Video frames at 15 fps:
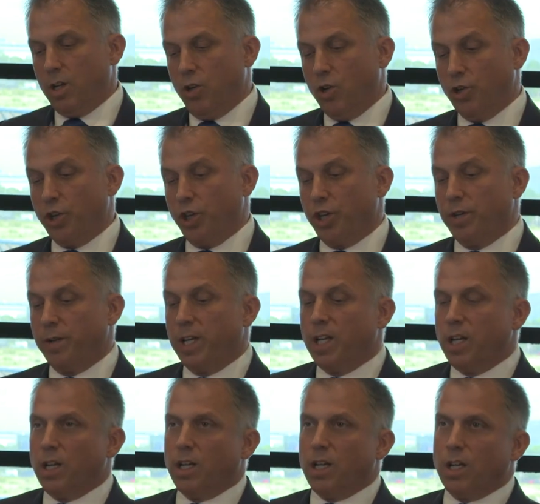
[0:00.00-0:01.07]
lawyer.
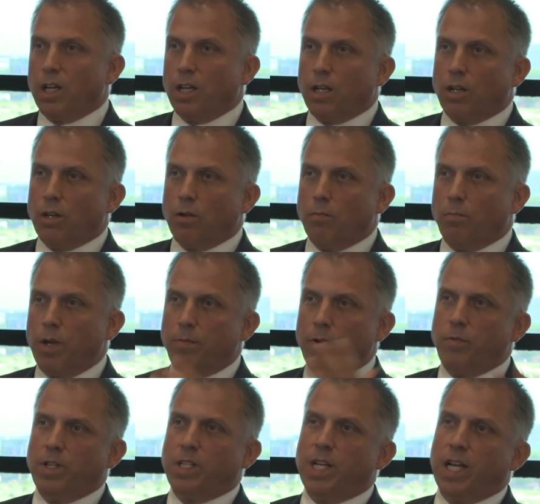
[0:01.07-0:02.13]
People
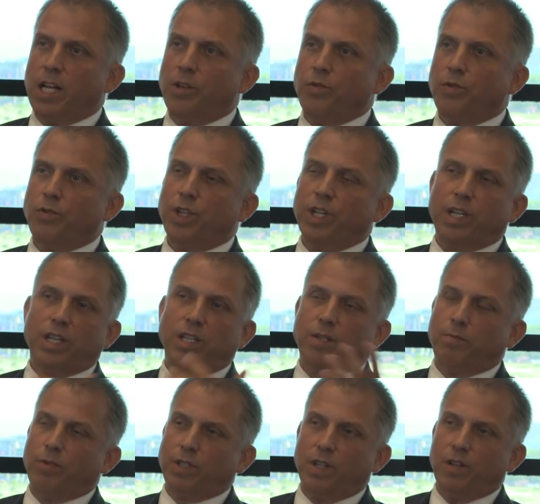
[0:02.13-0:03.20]
will tell you, yes,
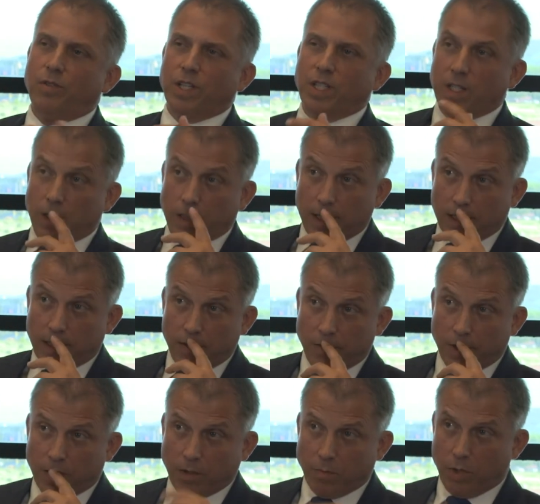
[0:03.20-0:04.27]
but look, it's not that
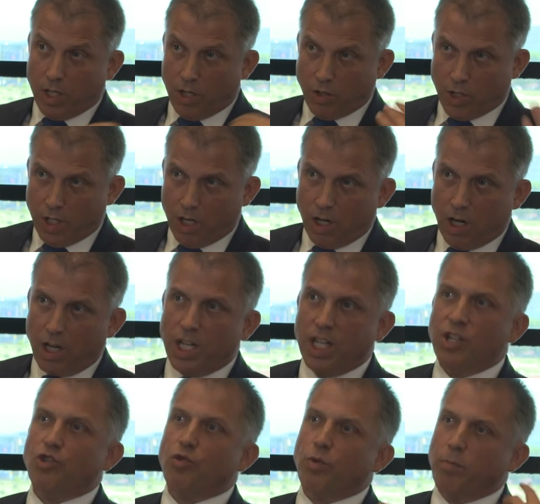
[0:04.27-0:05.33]
difficult because there are
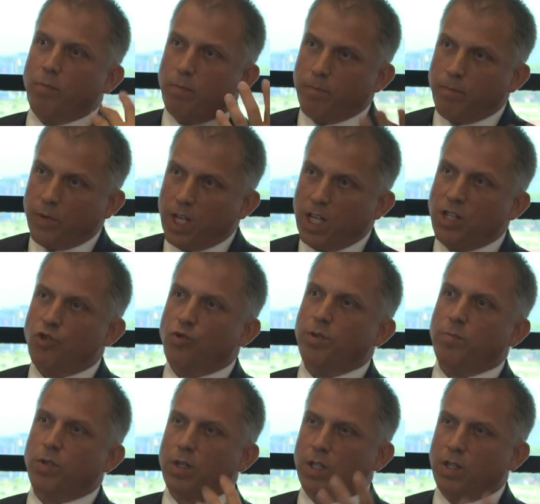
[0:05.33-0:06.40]
interim
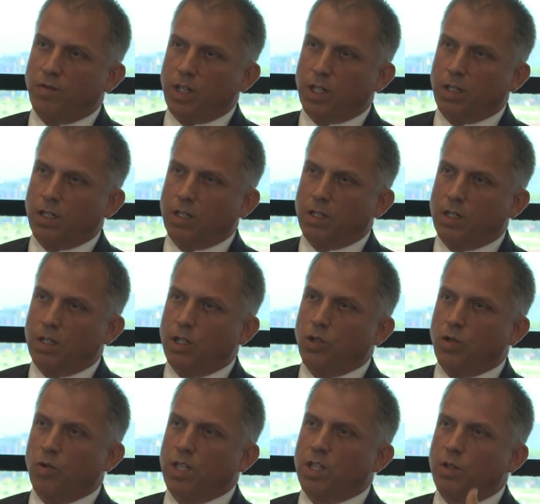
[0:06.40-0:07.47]
certificates.
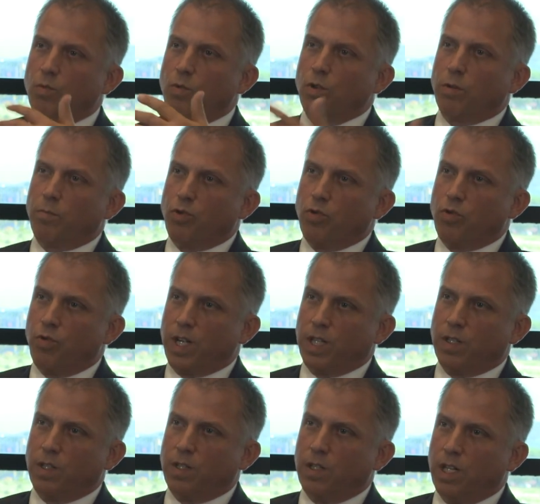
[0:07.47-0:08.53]
So as the work
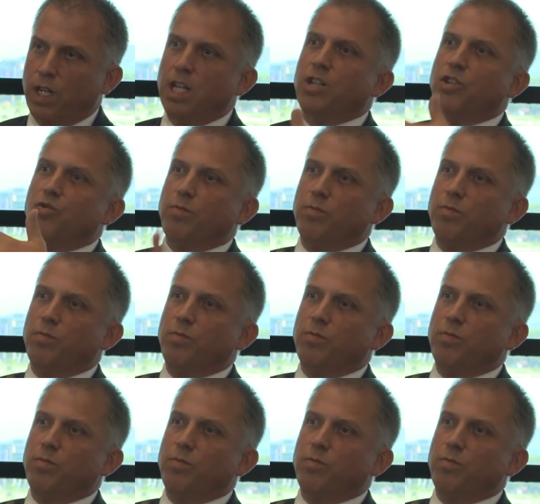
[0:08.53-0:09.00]
progresses, the interim